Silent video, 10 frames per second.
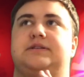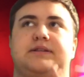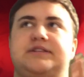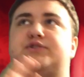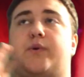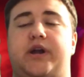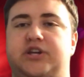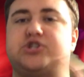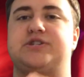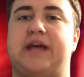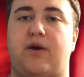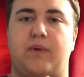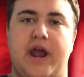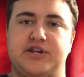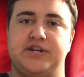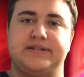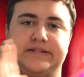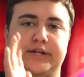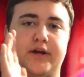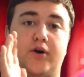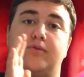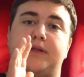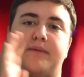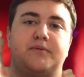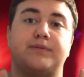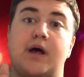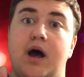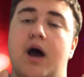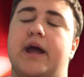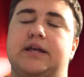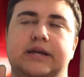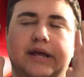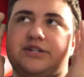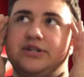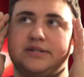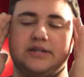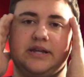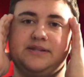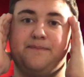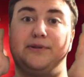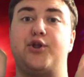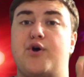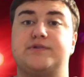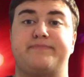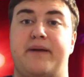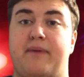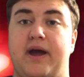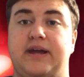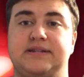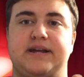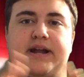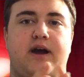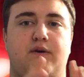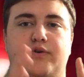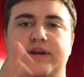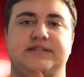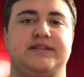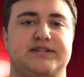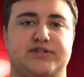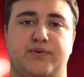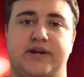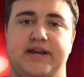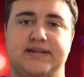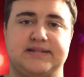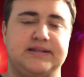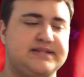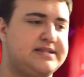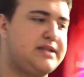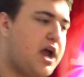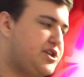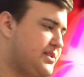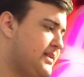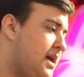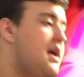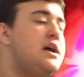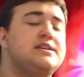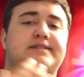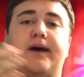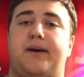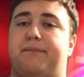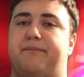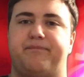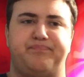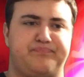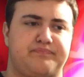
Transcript: this story is just outrageous, you know, blah, blah, blah. It blows my mind at how crazy this story is, and this is not just some,